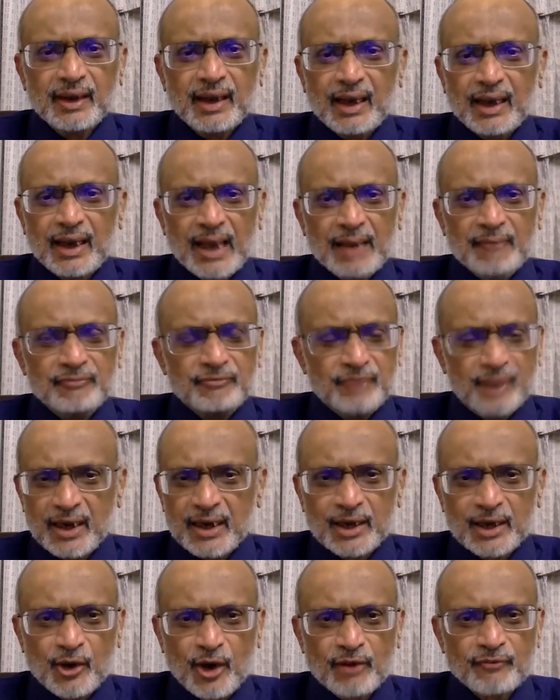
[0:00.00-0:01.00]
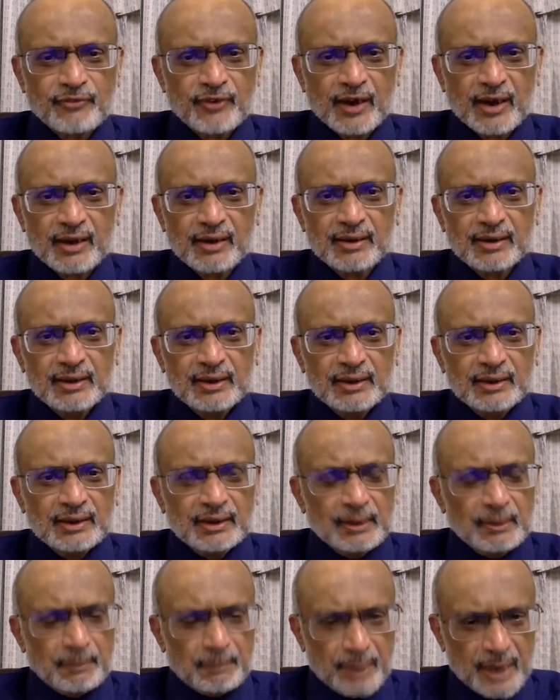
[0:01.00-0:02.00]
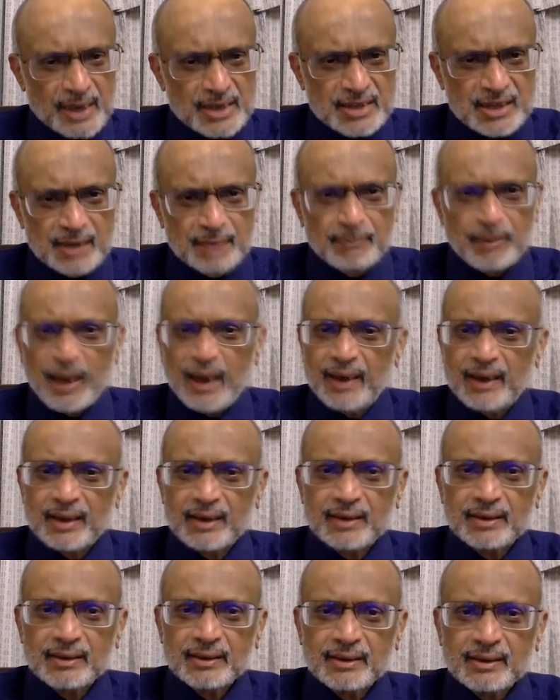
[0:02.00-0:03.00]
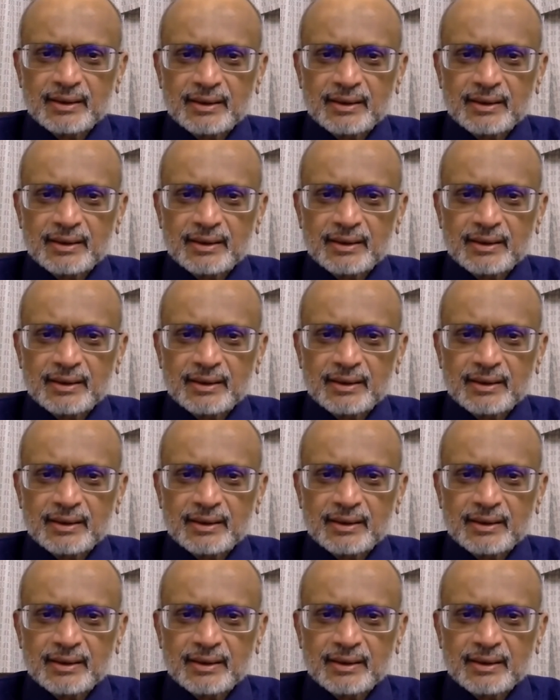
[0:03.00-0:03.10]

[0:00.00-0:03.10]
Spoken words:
and I am very confident President Biden,